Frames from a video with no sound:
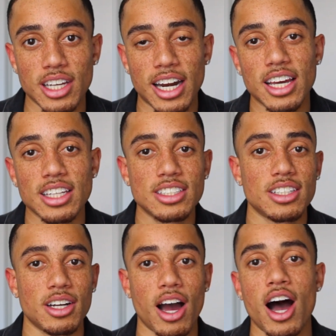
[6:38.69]
And again, this is
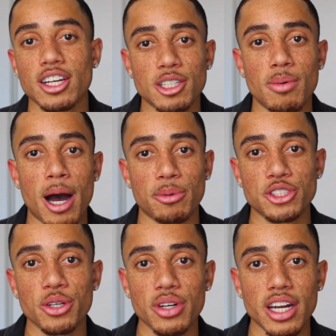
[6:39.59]
an awesome
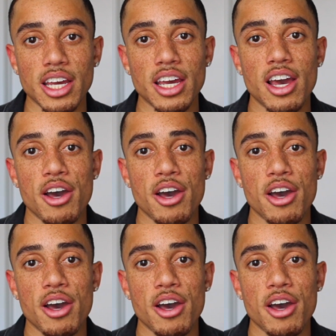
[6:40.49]
opportunity